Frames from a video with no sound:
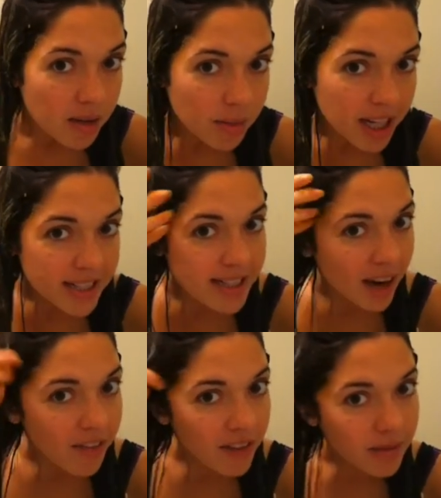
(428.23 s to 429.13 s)
but it
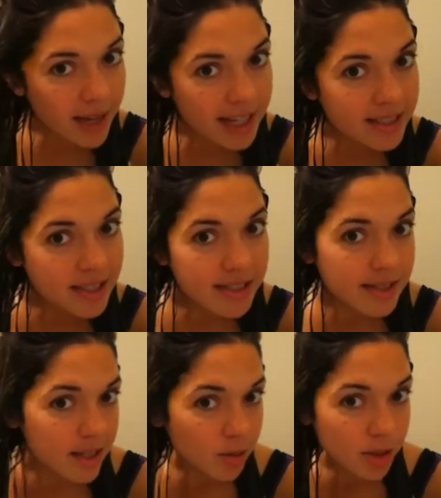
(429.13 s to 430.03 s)
definitely makes it
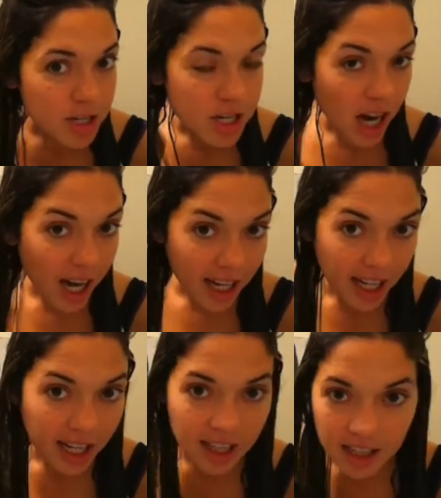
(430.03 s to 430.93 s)
super
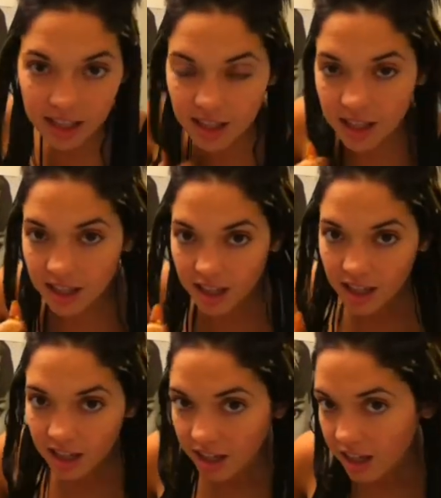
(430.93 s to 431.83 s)
shiny.
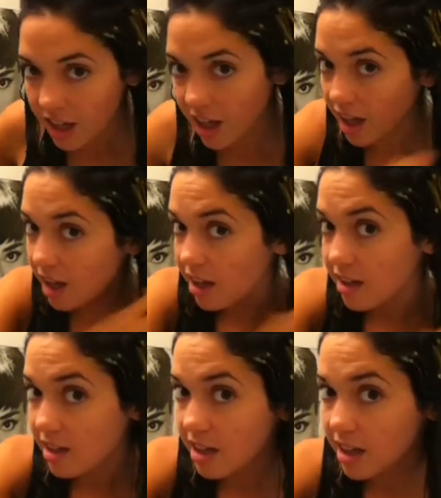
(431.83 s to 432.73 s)

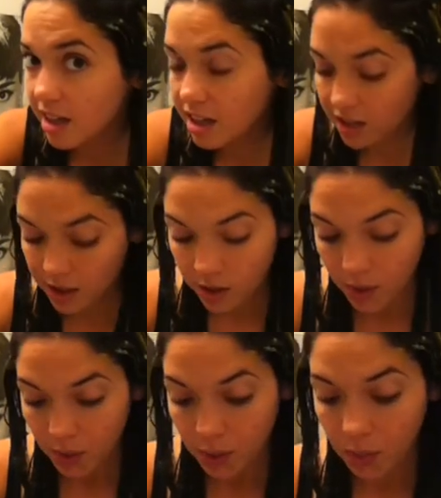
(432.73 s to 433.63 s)
And
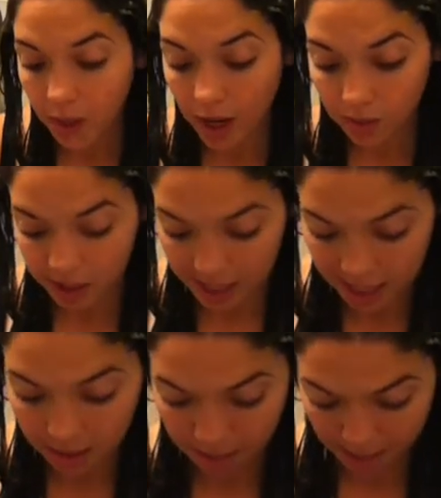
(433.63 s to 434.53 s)
while we're
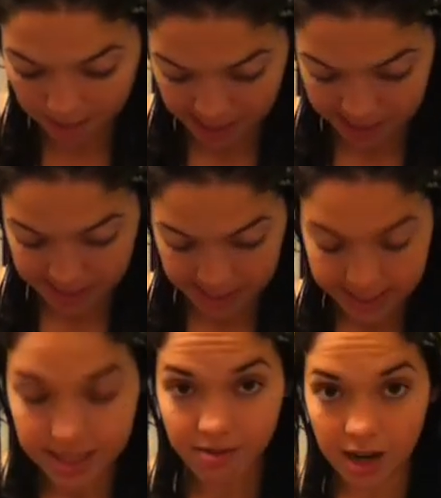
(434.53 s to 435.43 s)
in the pumpkin
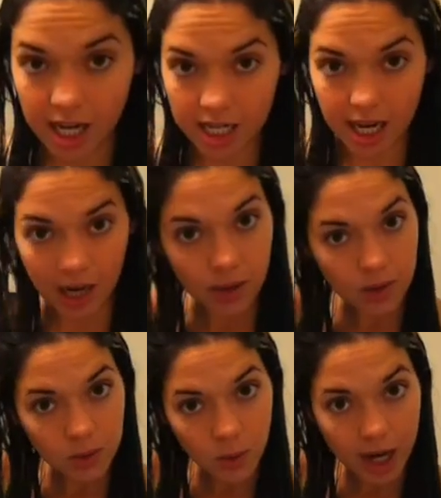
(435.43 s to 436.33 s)
season right now,
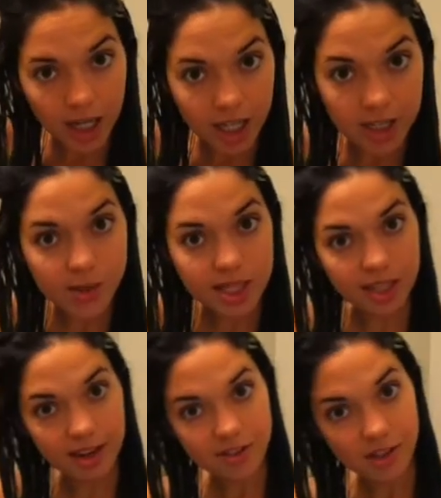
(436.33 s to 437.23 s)
why not use the
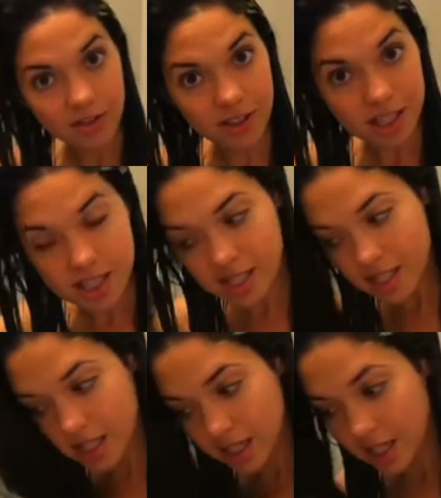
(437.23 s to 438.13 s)

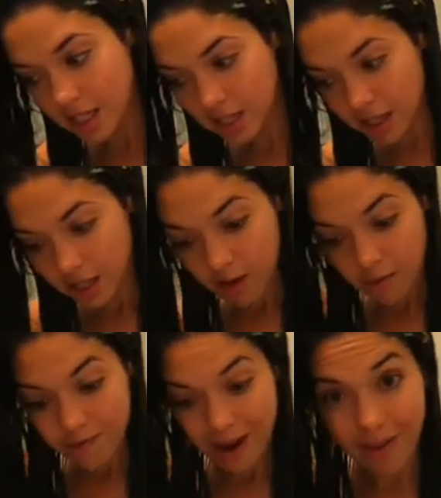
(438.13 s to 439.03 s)
leftovers
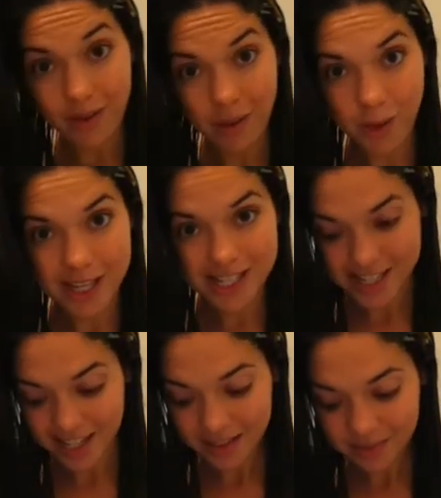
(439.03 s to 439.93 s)
rather than
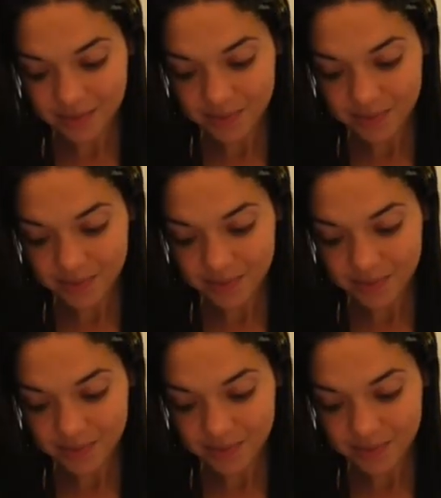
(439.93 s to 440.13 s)
wasting?